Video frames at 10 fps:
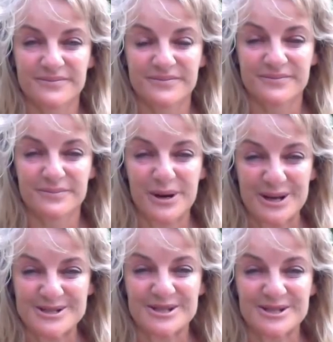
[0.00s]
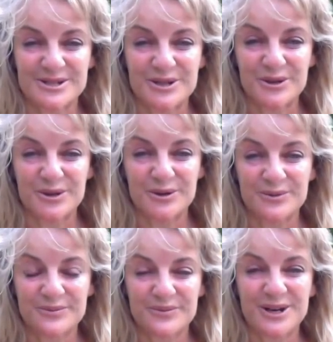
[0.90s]
Blessings to you
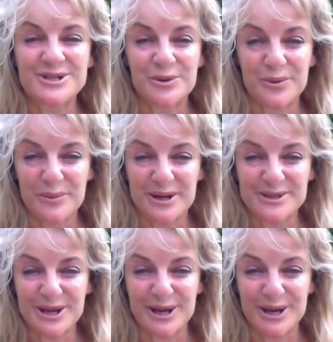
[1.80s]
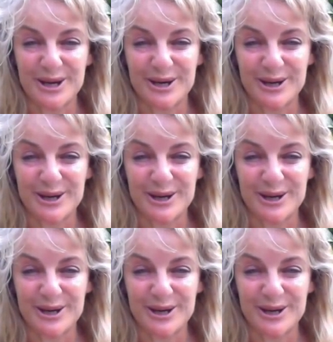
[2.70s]
until we meet again.